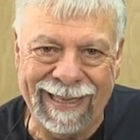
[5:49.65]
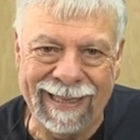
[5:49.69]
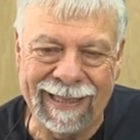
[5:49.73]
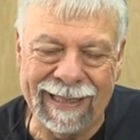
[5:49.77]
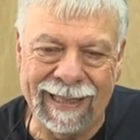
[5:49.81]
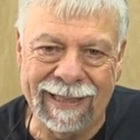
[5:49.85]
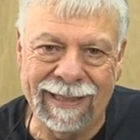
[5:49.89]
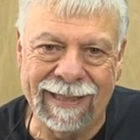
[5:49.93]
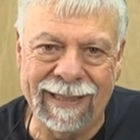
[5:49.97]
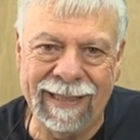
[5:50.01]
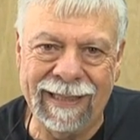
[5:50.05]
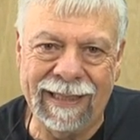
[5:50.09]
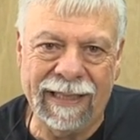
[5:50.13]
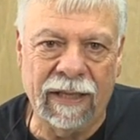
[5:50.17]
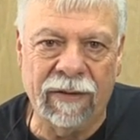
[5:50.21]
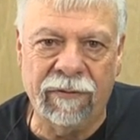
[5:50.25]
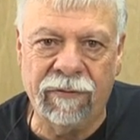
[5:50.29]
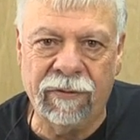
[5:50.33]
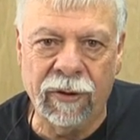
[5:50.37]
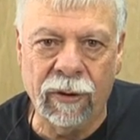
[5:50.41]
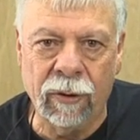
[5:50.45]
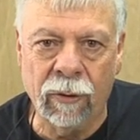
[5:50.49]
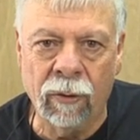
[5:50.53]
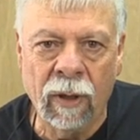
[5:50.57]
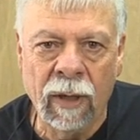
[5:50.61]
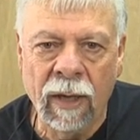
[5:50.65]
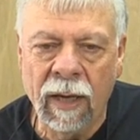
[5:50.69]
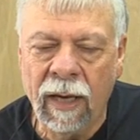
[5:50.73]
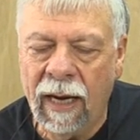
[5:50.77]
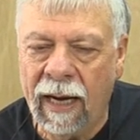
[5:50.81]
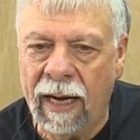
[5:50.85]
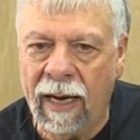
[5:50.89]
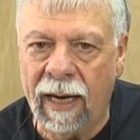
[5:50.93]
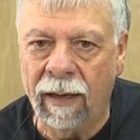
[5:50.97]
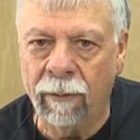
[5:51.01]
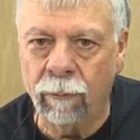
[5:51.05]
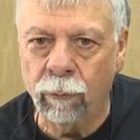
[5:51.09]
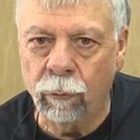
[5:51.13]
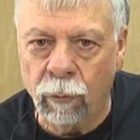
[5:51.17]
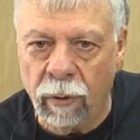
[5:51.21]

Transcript: It doesn't give you um,